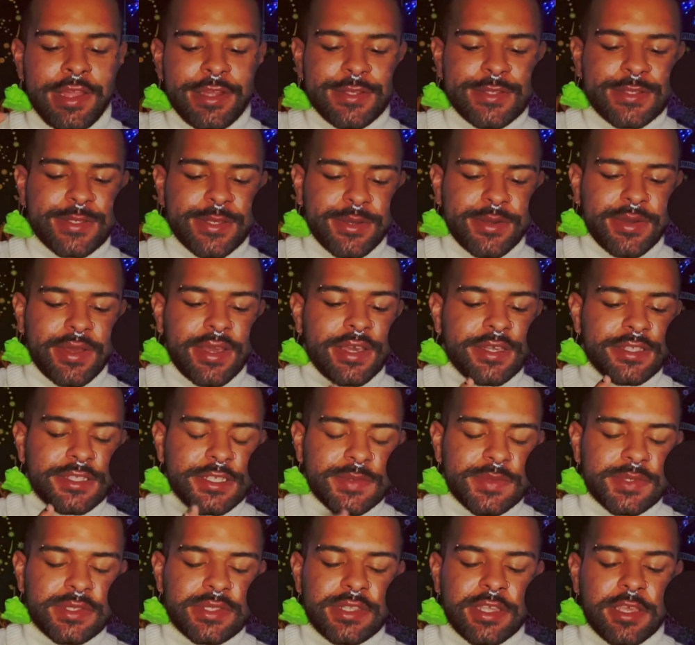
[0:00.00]
So as
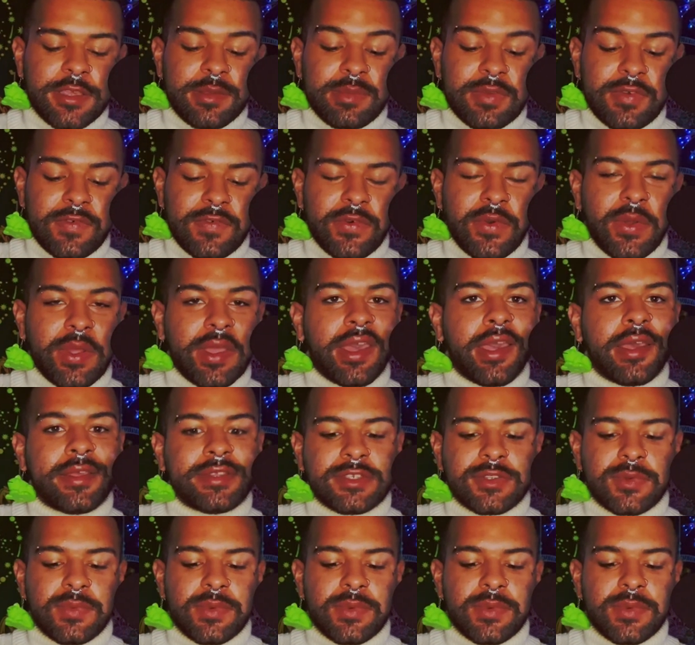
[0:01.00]
I was saying beforehand,